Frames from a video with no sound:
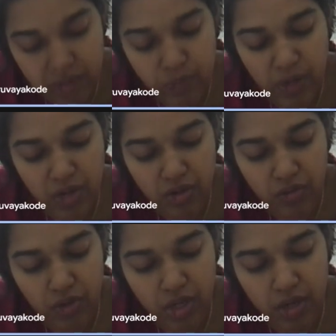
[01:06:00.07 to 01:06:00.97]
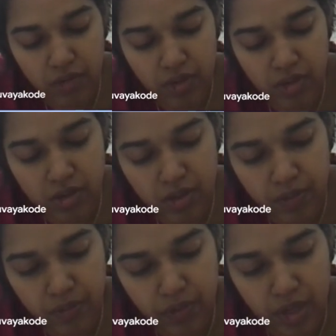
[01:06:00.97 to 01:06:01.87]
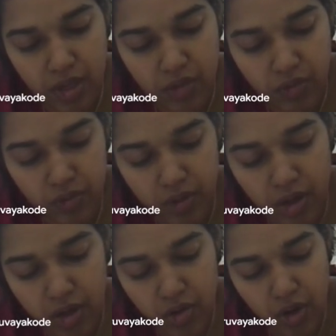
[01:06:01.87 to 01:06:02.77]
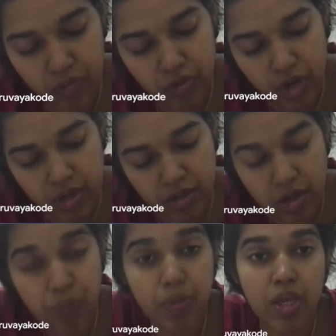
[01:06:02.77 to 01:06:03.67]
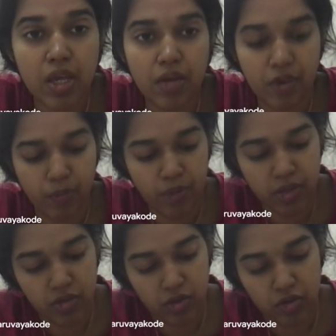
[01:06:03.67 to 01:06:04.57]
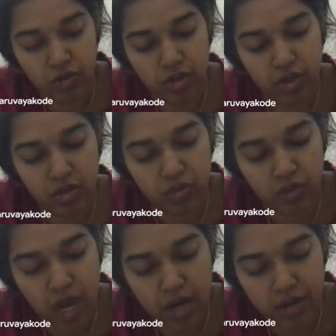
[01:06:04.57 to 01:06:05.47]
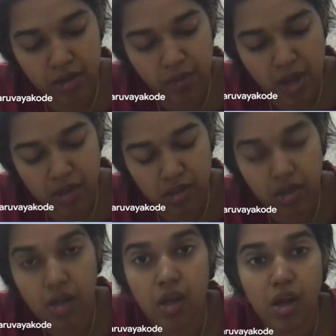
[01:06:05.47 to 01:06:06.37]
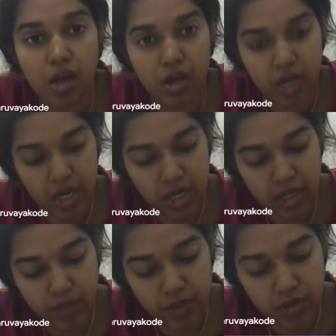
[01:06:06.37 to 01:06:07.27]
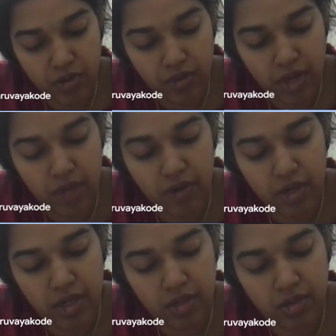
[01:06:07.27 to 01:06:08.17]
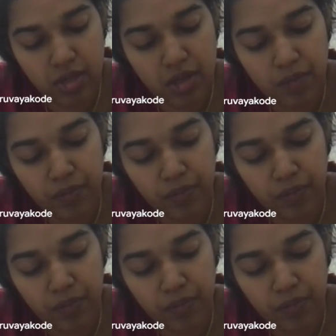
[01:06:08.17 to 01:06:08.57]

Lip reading: is the expression for IFDC? You have to consider P giving P solution. So that step has a rate expression of K1 DC,